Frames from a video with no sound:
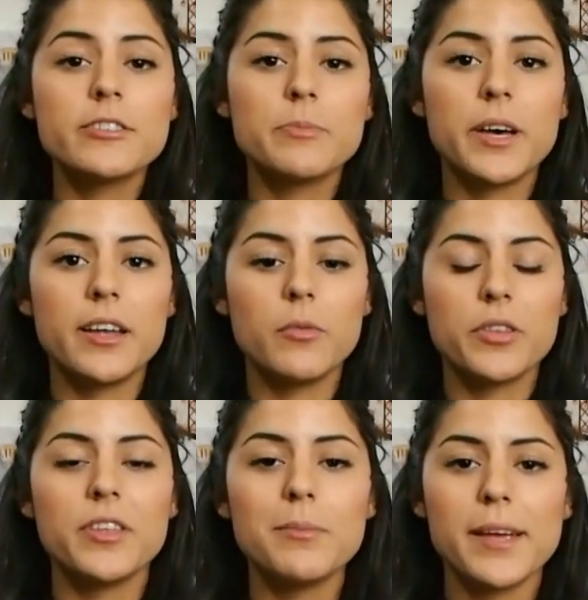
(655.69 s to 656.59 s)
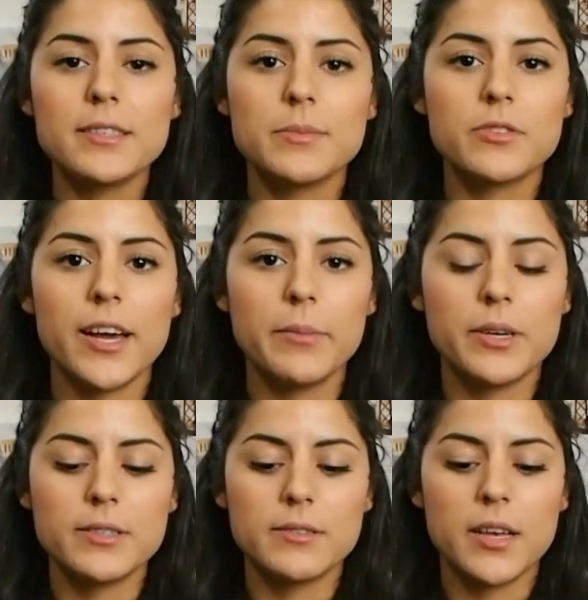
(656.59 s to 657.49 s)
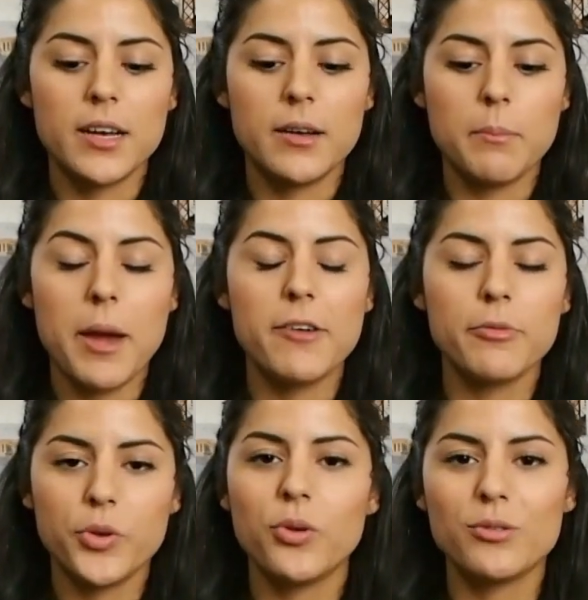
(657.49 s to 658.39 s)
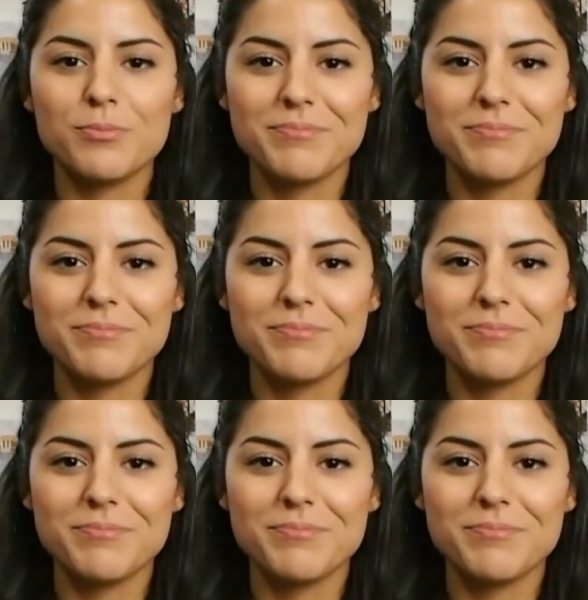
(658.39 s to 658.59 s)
but within my subscribers, my real